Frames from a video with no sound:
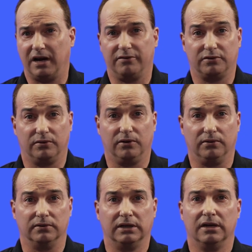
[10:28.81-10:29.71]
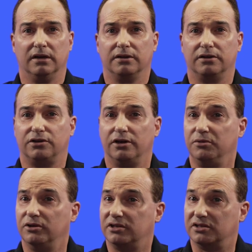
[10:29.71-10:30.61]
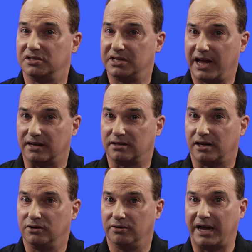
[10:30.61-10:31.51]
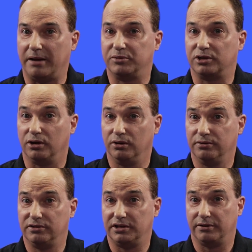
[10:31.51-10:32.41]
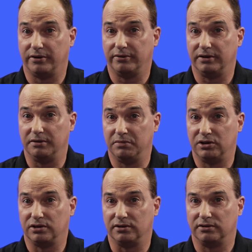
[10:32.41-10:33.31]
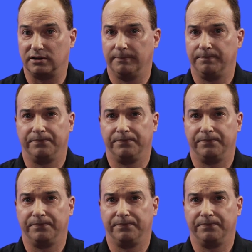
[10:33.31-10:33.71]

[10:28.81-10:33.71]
After all, the term used is net and not absolute zero emissions.